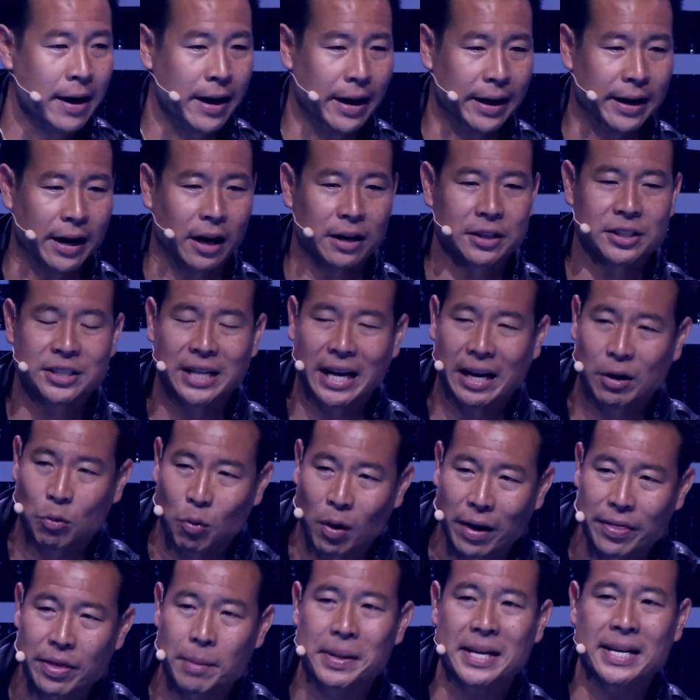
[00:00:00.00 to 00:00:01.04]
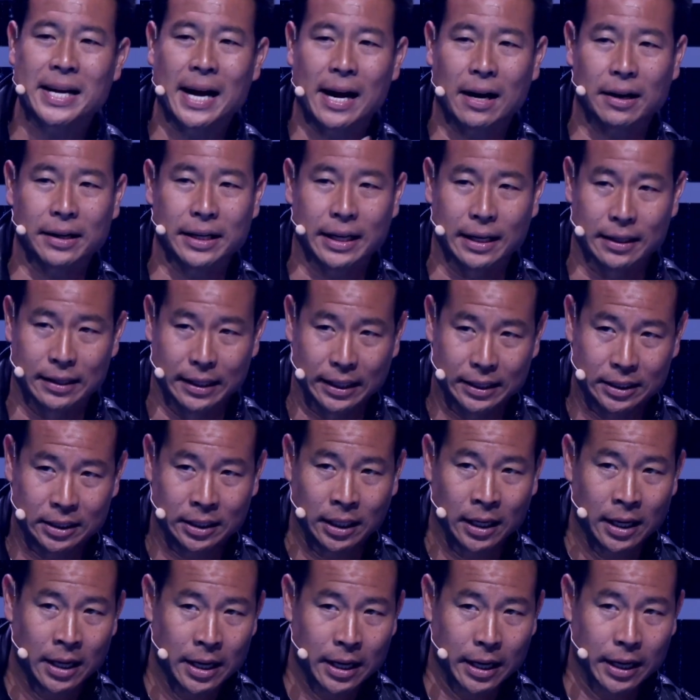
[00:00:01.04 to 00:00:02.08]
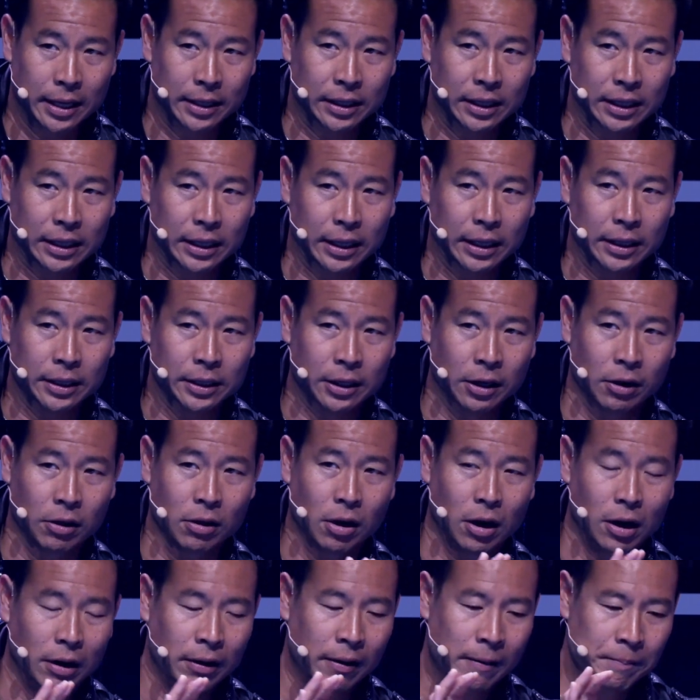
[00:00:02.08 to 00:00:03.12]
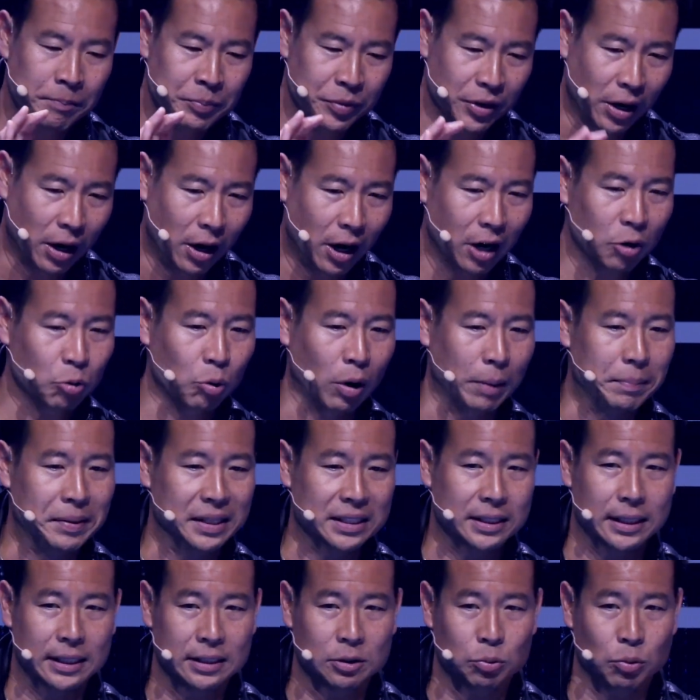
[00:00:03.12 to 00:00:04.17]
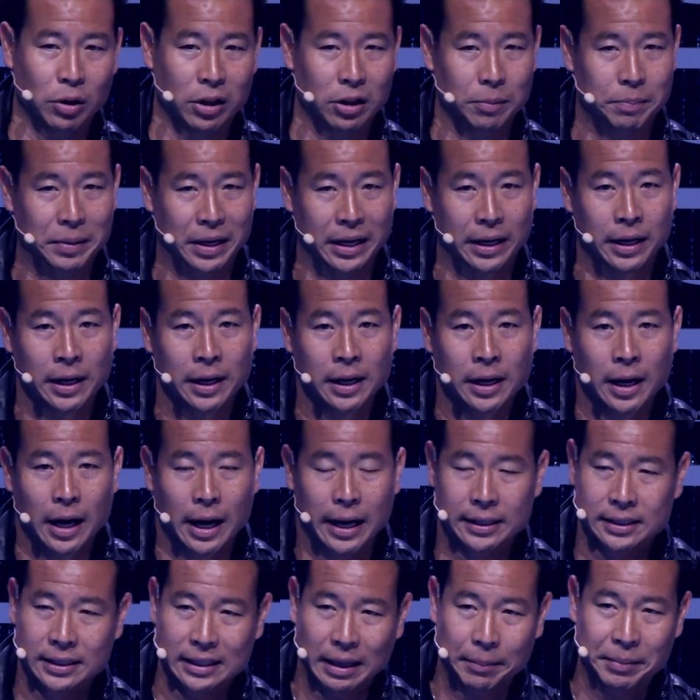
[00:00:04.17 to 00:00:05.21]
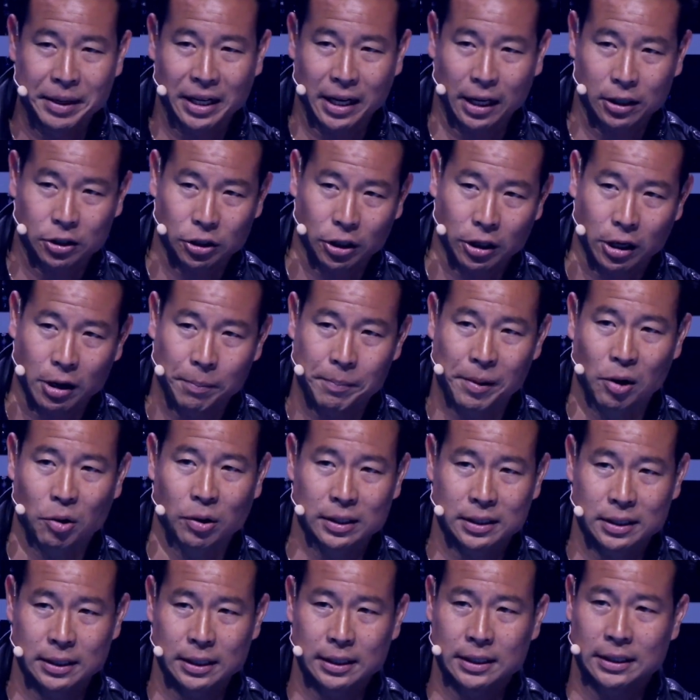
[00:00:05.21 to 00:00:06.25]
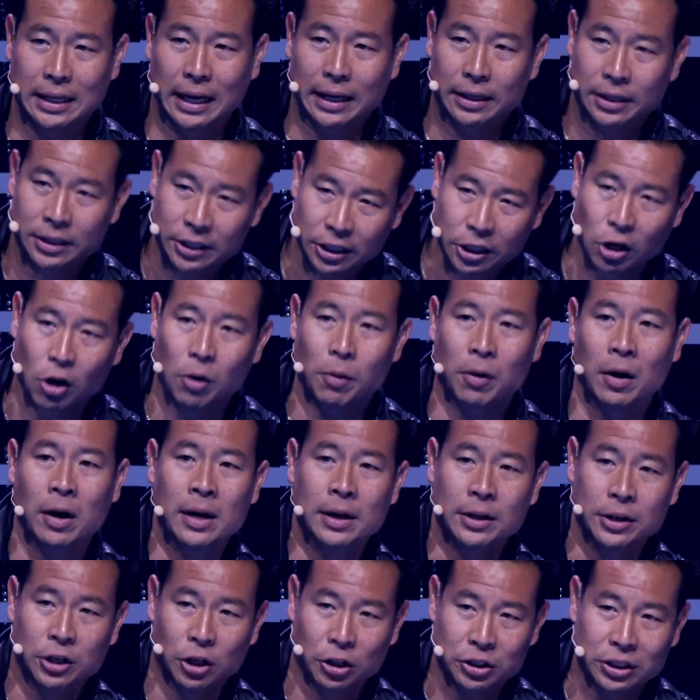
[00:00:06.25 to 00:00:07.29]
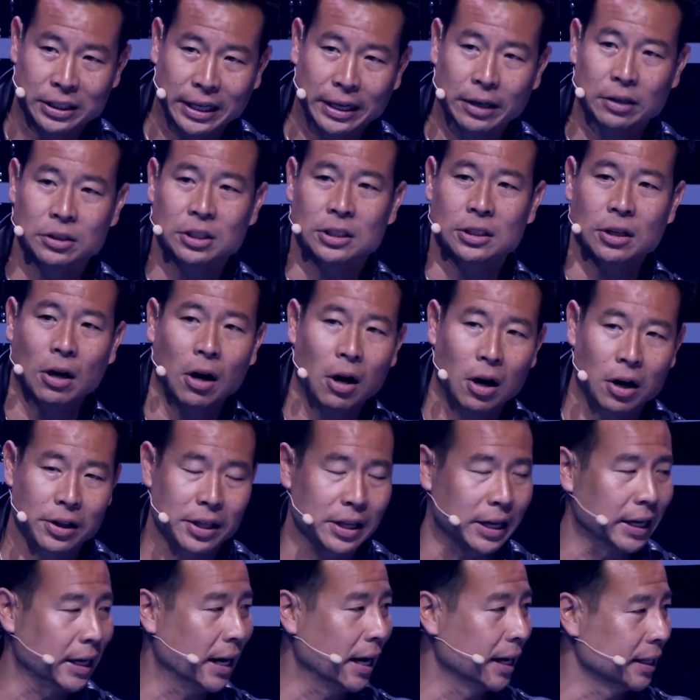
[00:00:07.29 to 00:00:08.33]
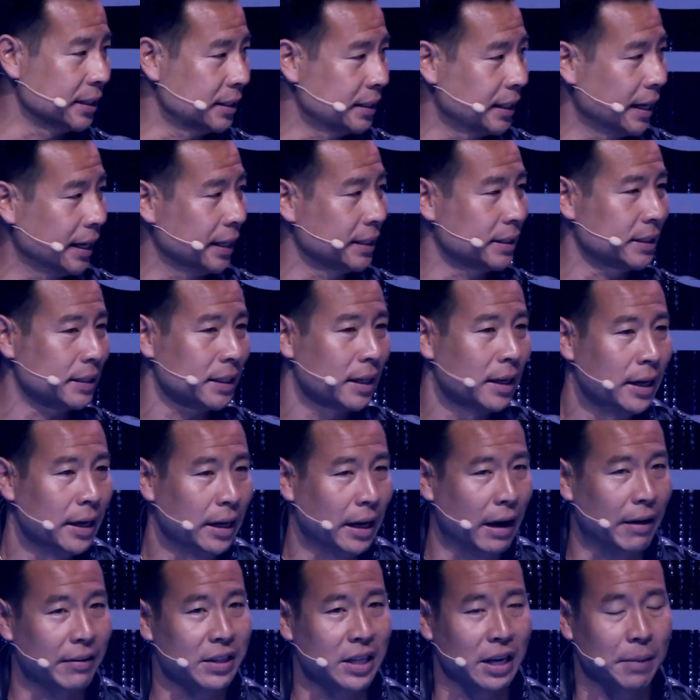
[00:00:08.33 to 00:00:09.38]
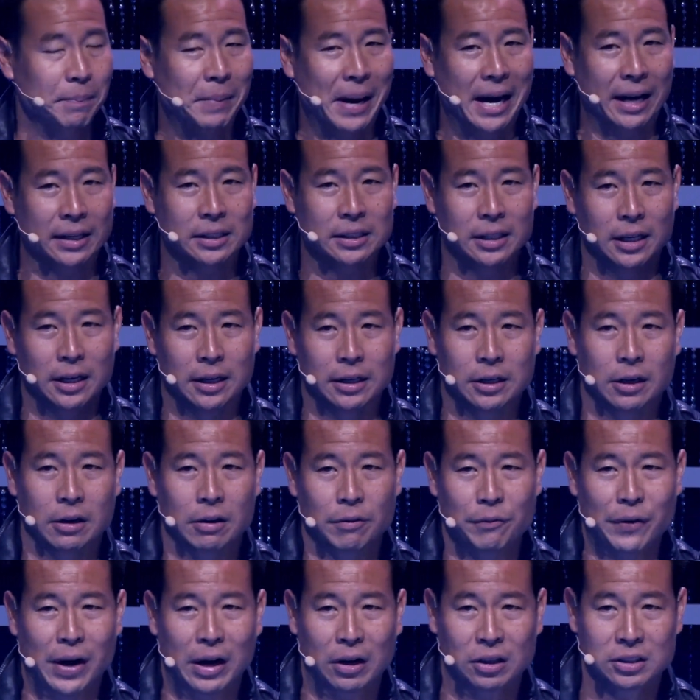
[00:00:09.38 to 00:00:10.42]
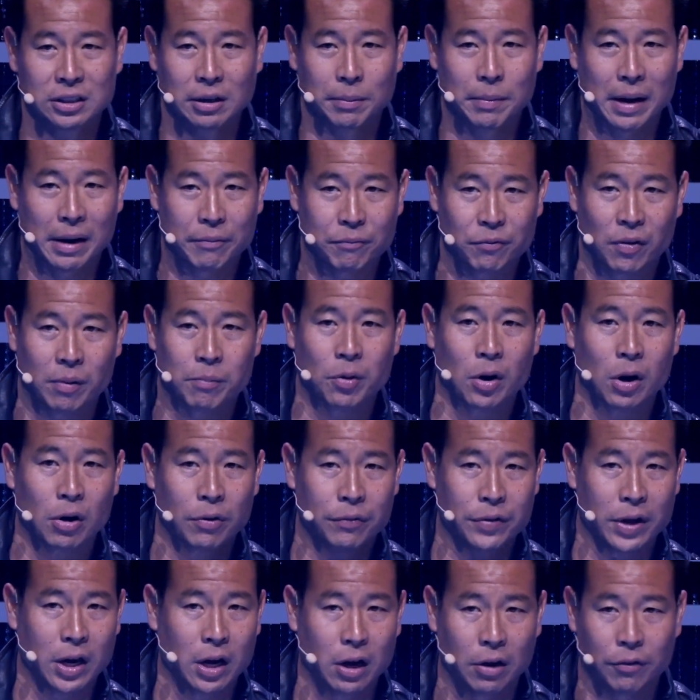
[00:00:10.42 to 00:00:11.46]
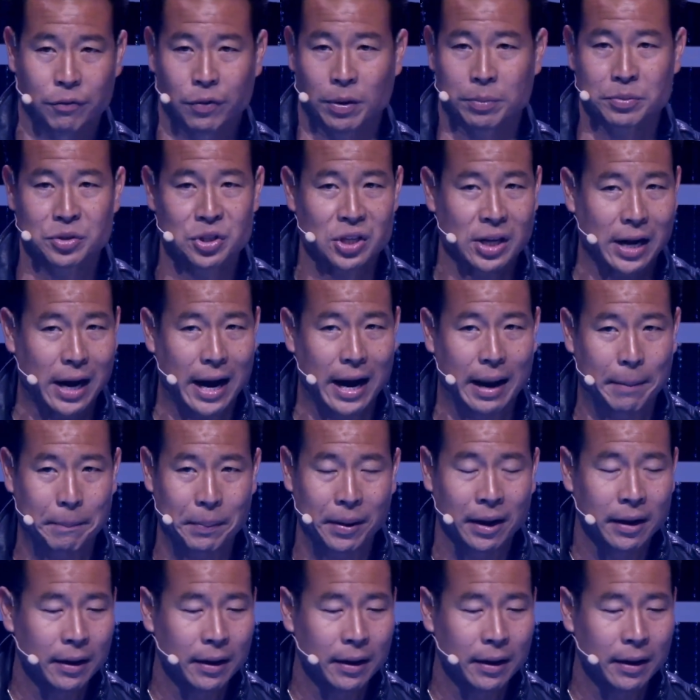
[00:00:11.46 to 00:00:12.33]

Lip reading: And on day one, the mentality, at least in the call it the hardware business, whether it be in semiconductor and components, is that your sales is all to the United States. And I think back to the founders I met from Rovio, from Skype,